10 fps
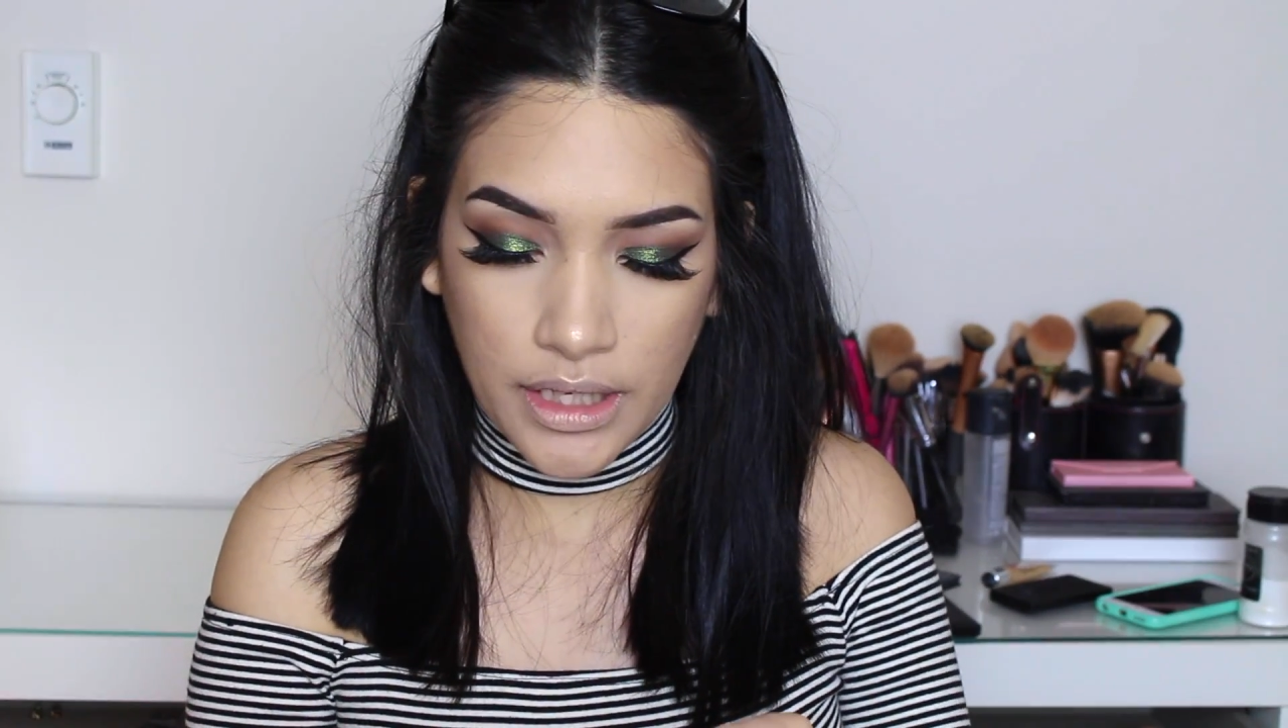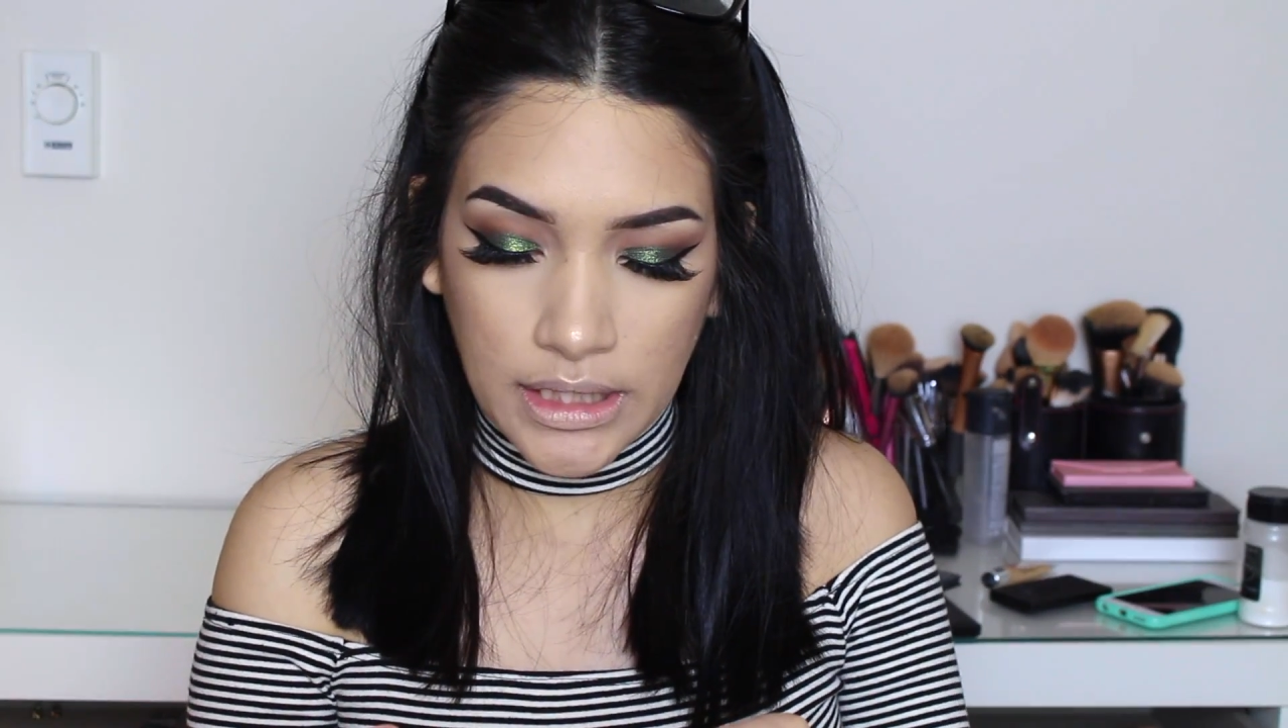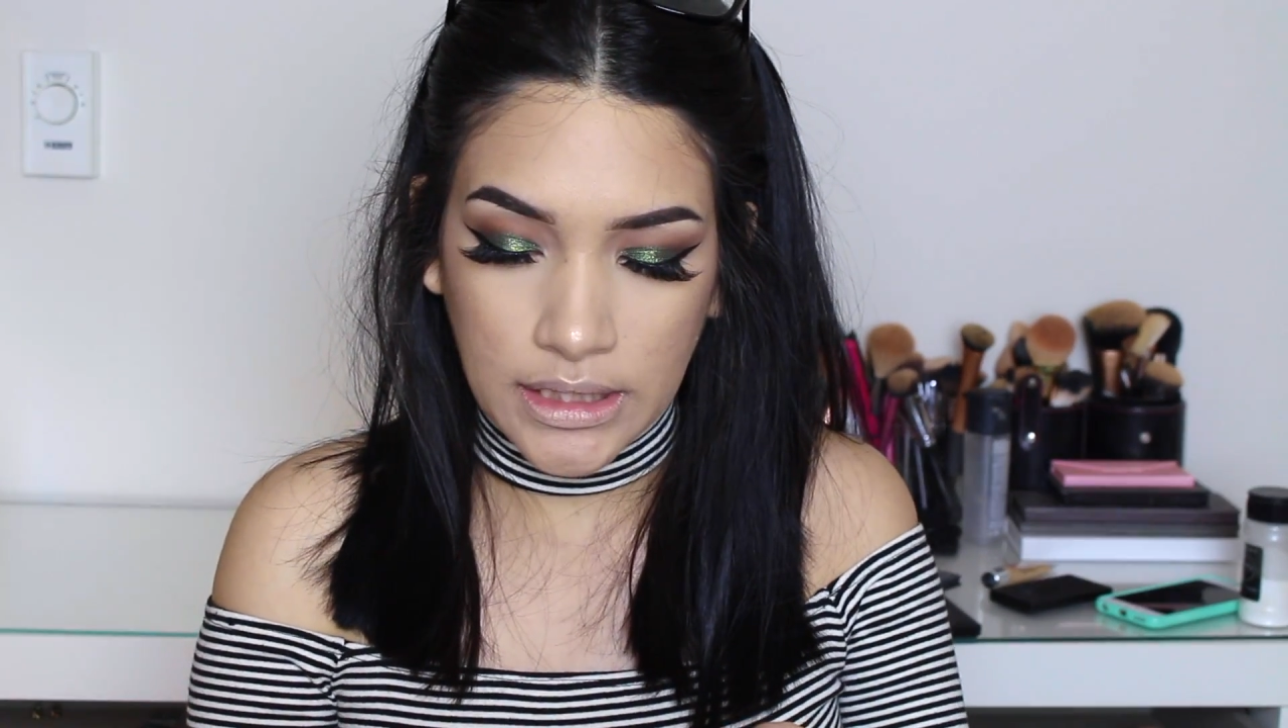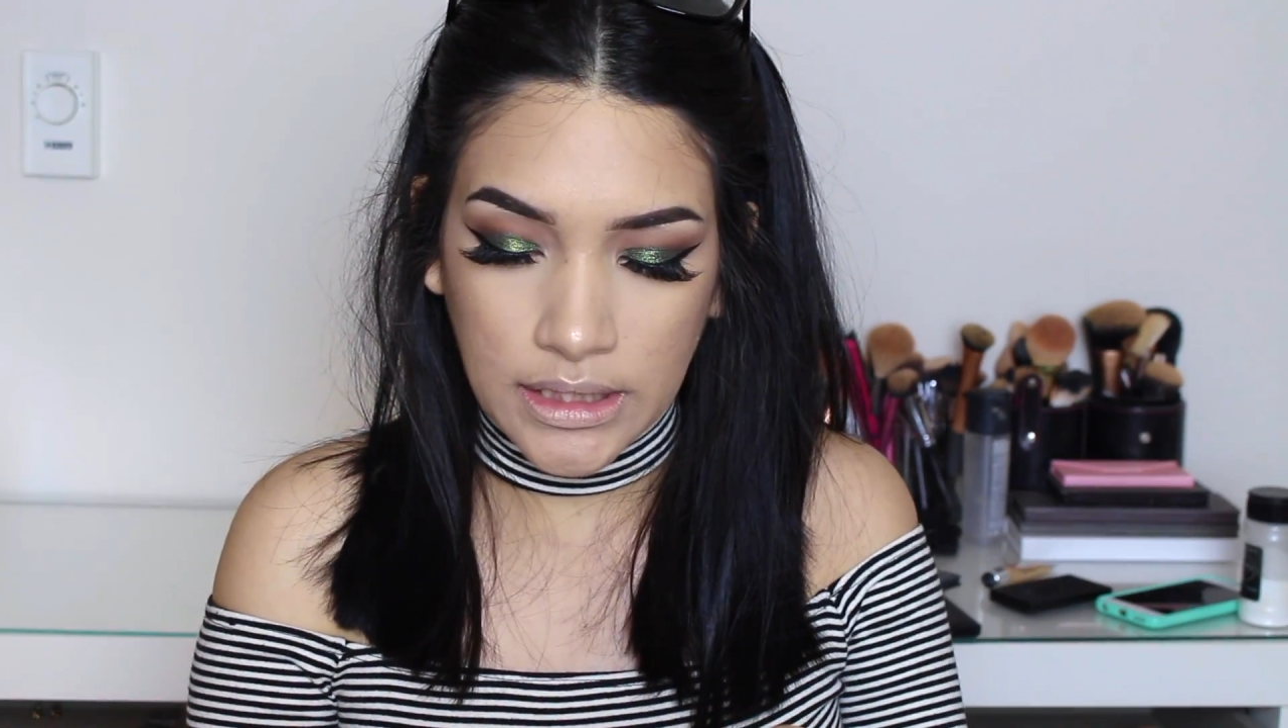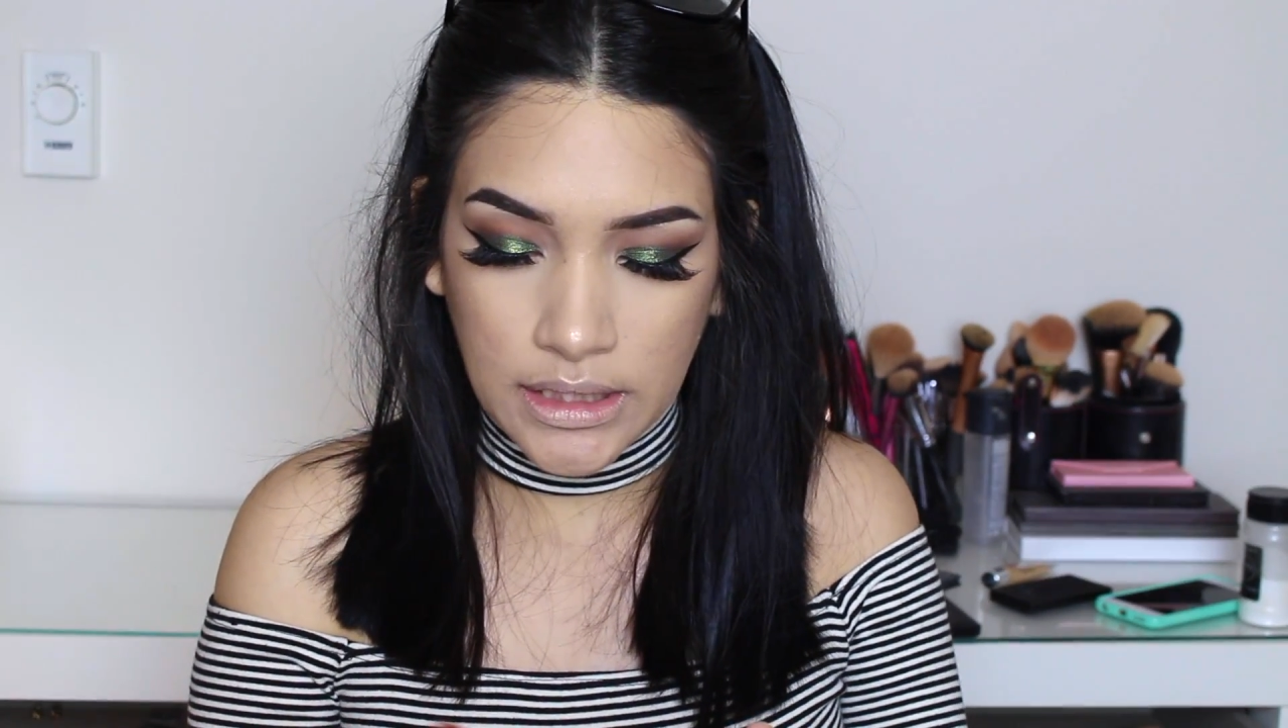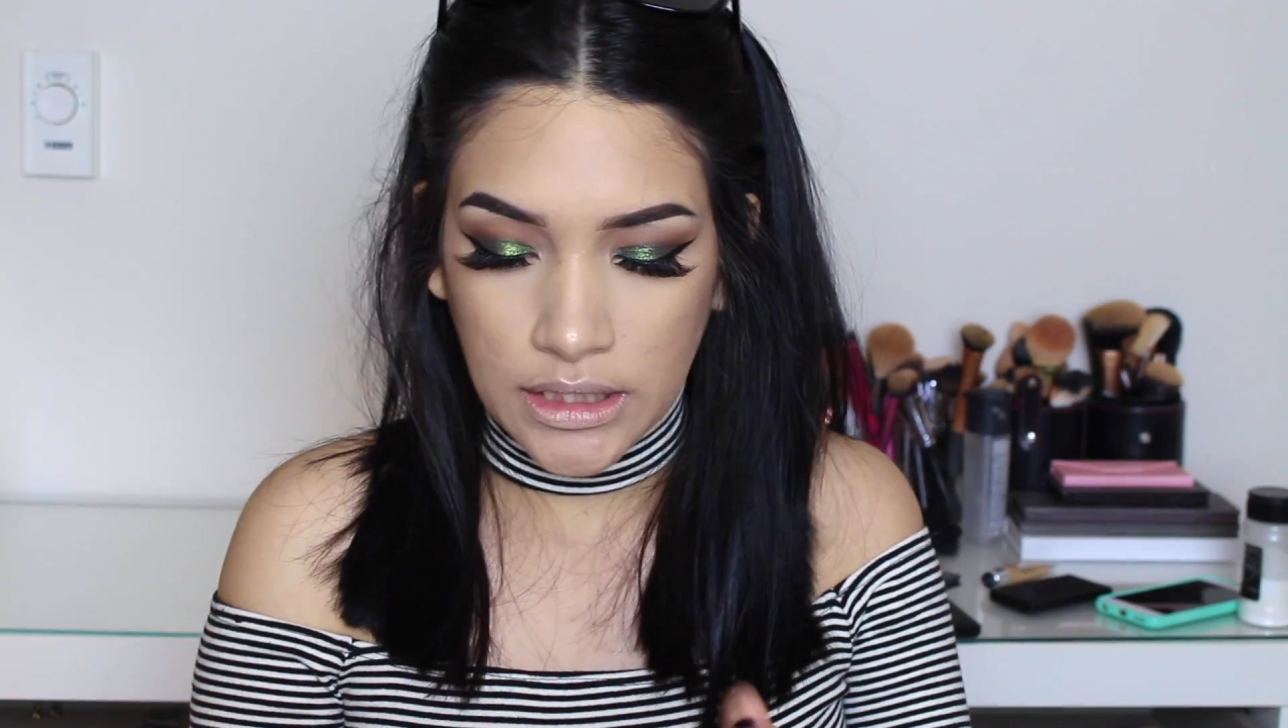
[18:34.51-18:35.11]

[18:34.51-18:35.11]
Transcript: This is